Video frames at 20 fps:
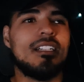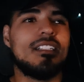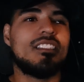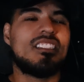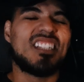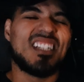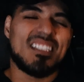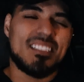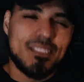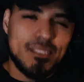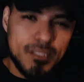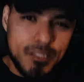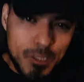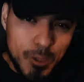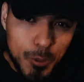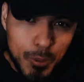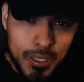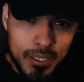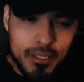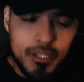Just
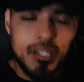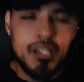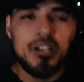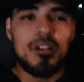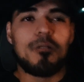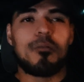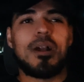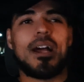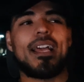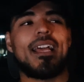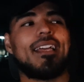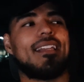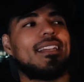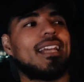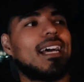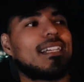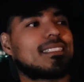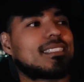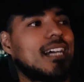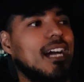do it right? And
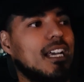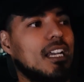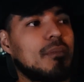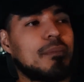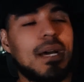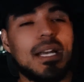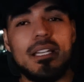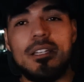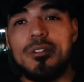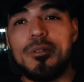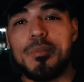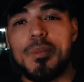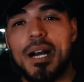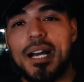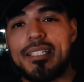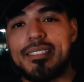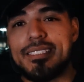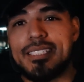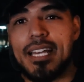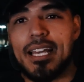that's kind of my new
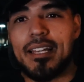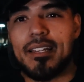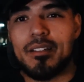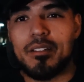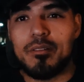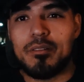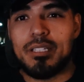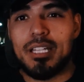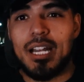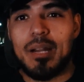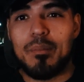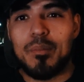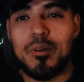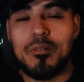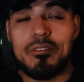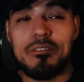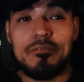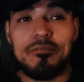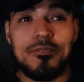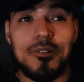mindset that I'm
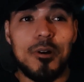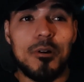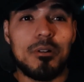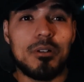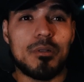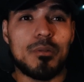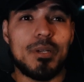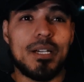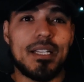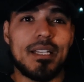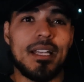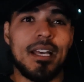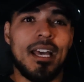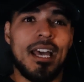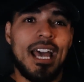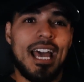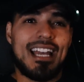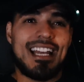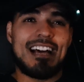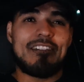moving forward with.
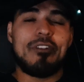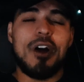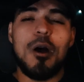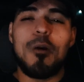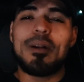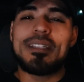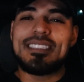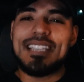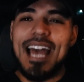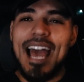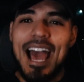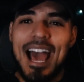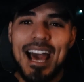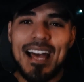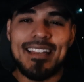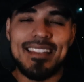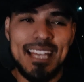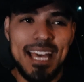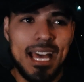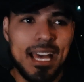And I've always
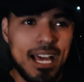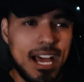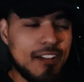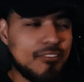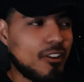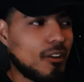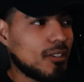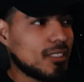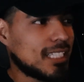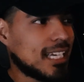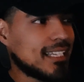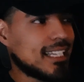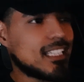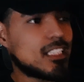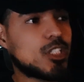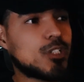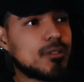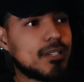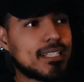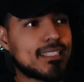had that. I've always had that
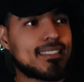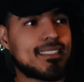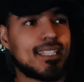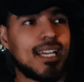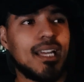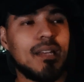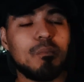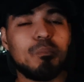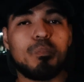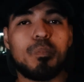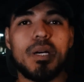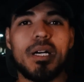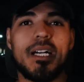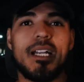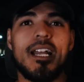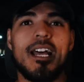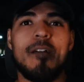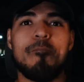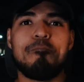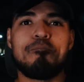to an extent,
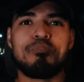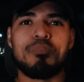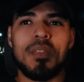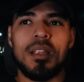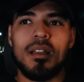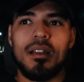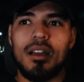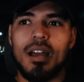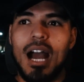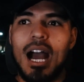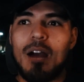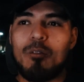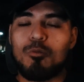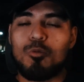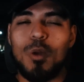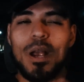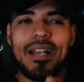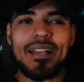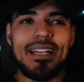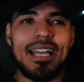but uh,
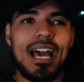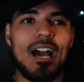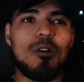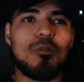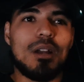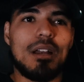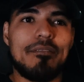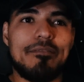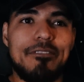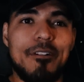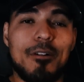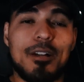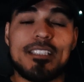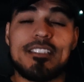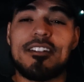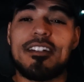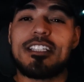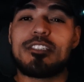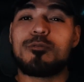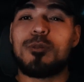right now what I'm
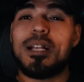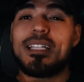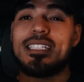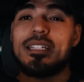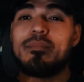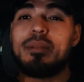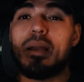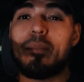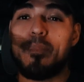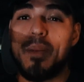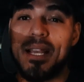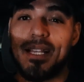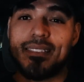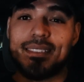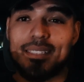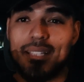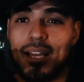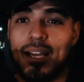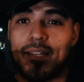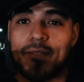focused on is raising my
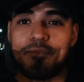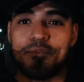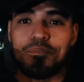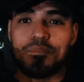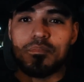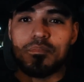baseline.